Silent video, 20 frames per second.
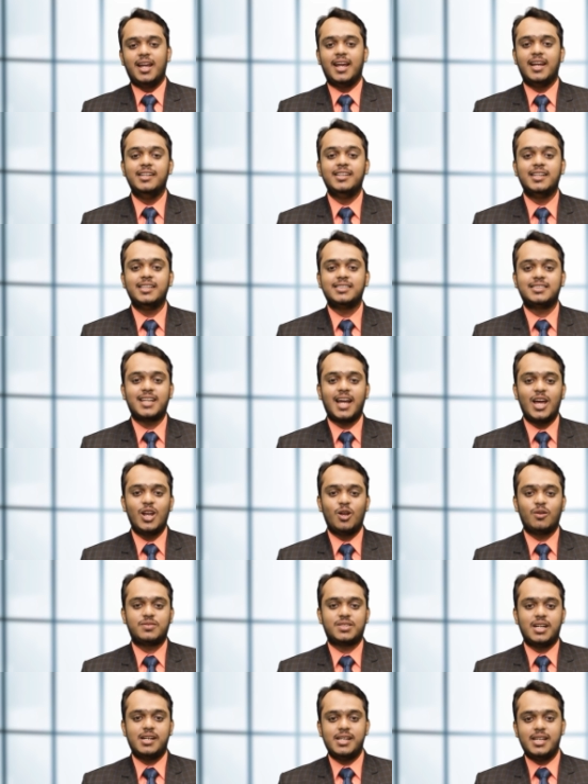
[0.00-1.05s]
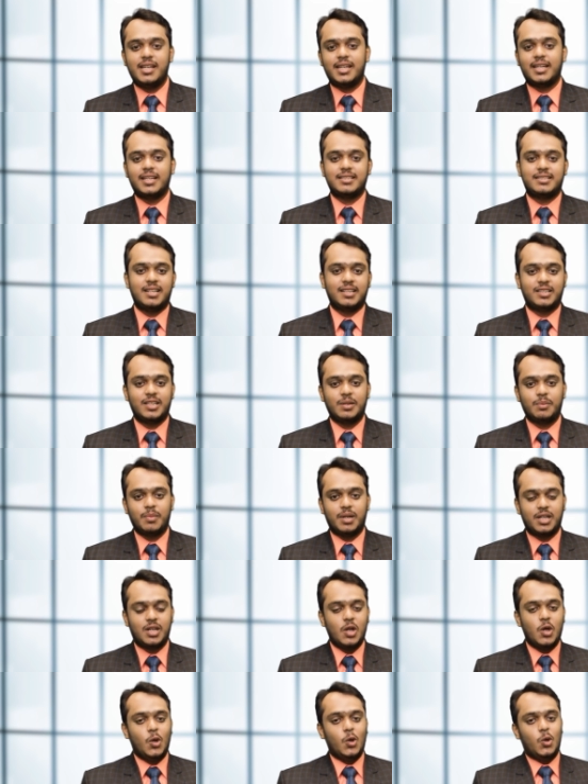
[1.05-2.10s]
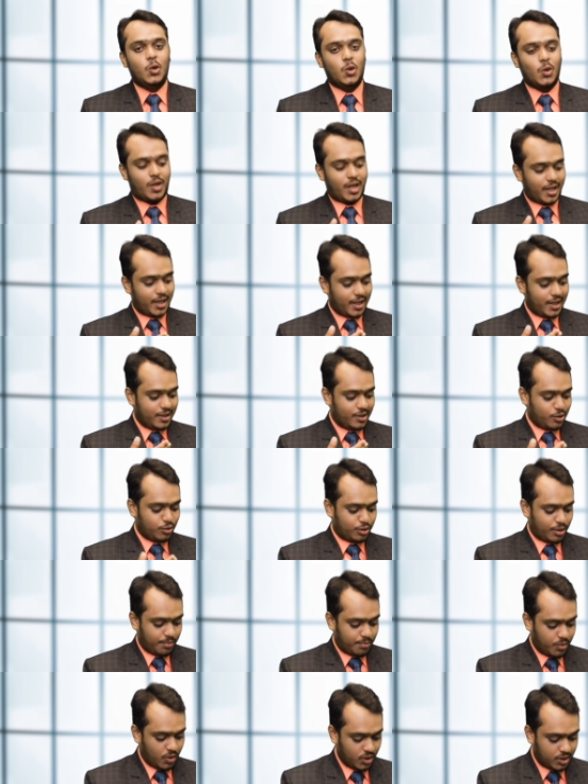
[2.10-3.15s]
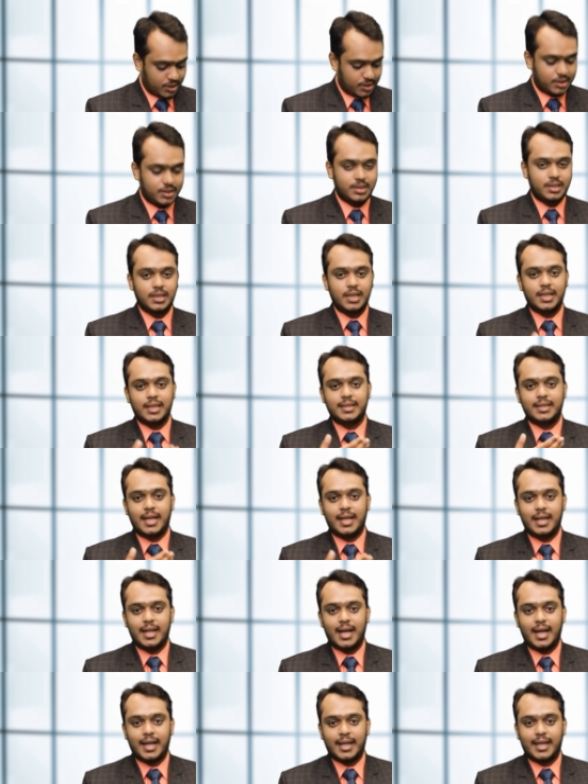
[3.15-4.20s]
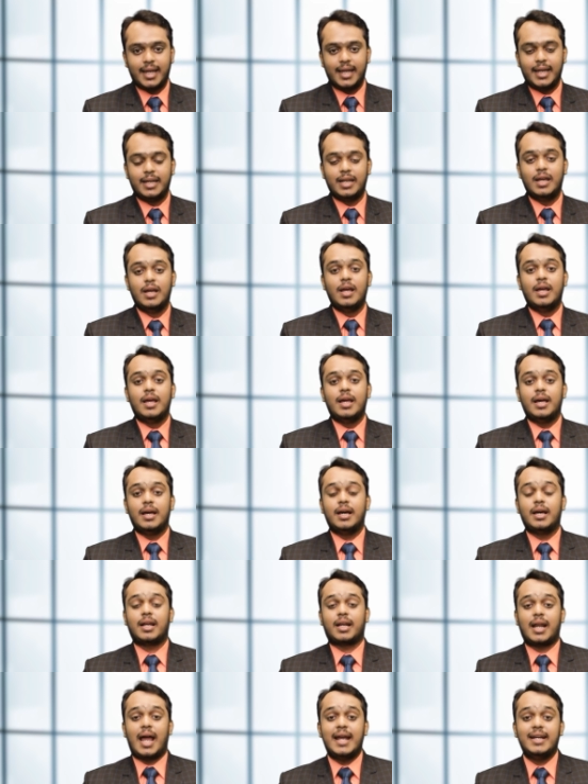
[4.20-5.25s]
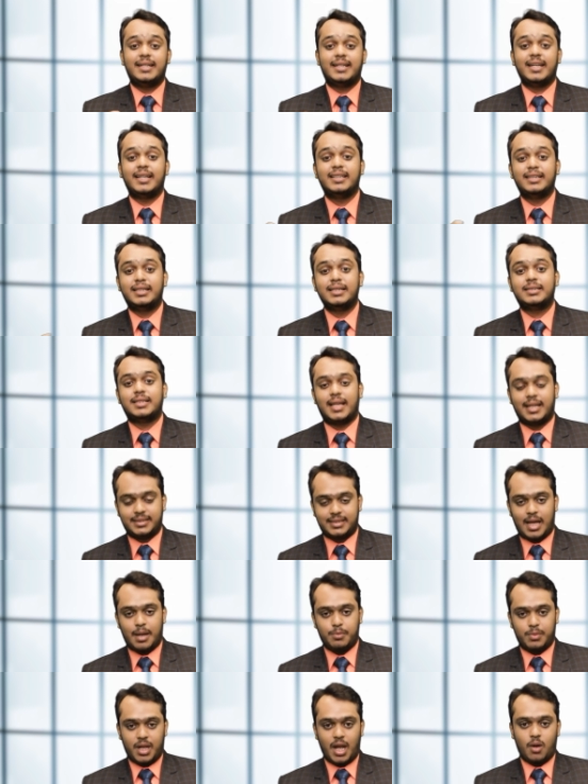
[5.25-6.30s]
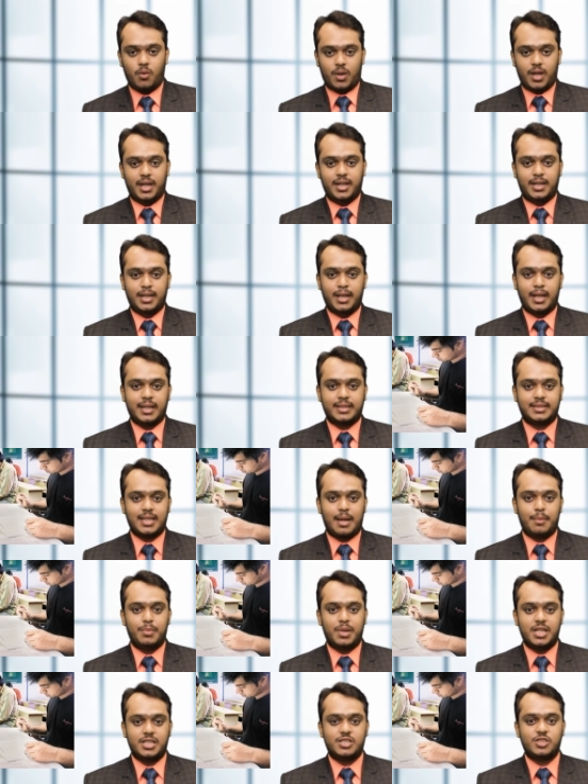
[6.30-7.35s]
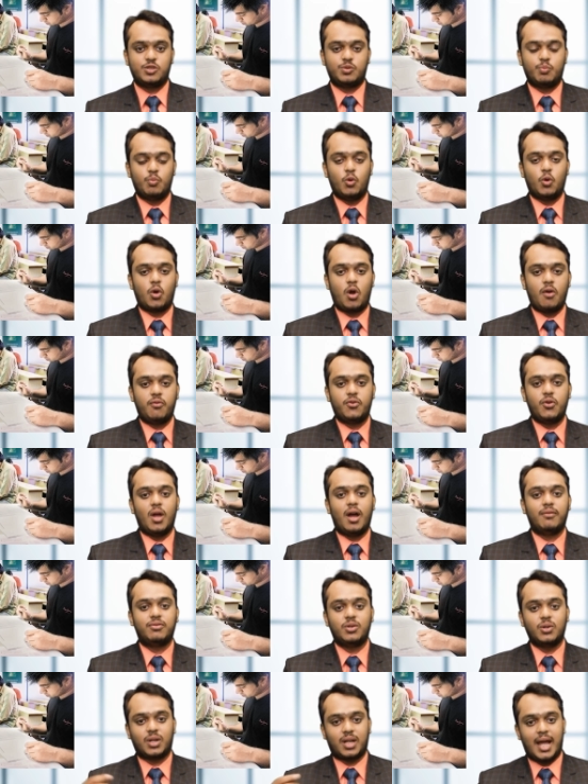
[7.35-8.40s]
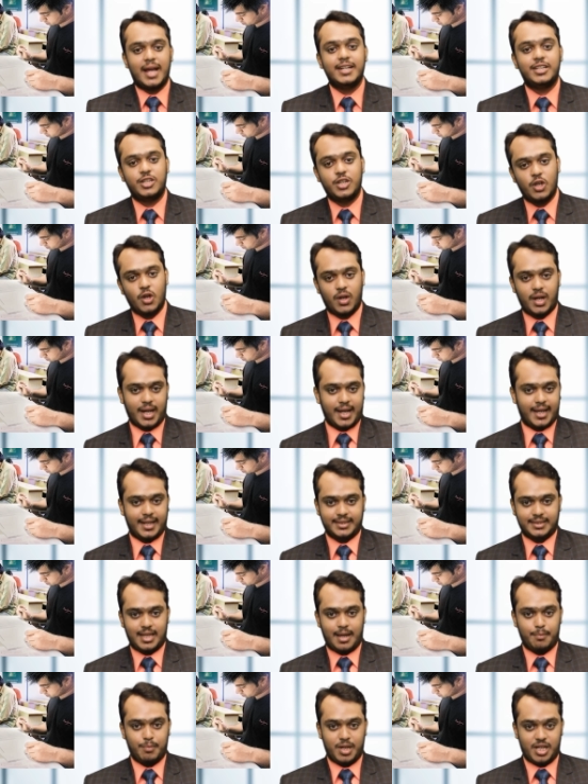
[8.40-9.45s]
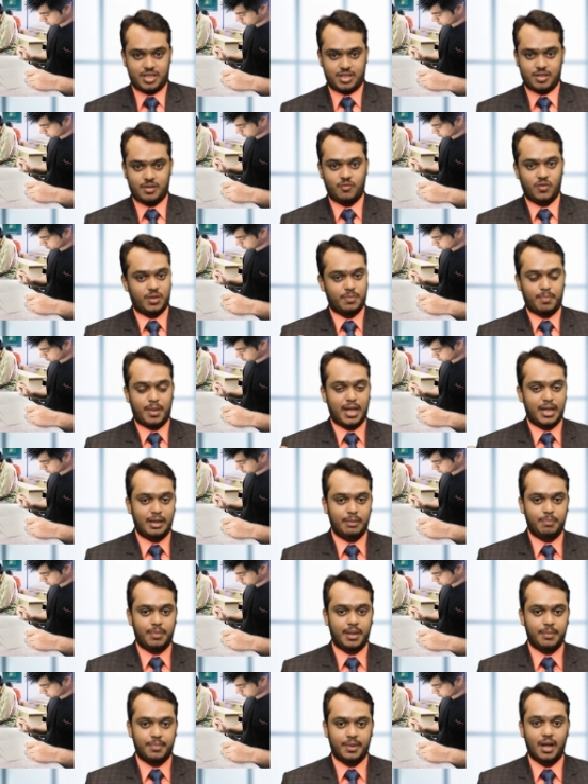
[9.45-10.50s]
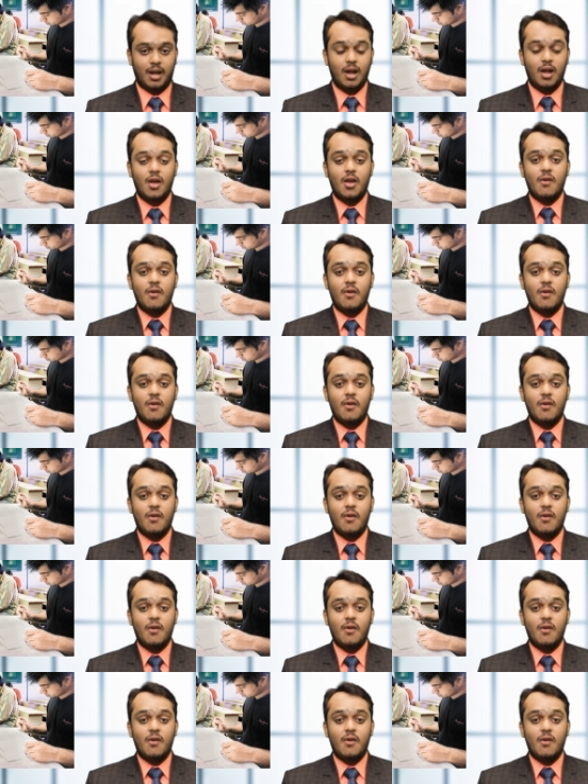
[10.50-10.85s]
Indian style of studying is nothing but looking into the books, then again writing this exam. Now, Indian examinations, more of you have to write your examination with pen and paper.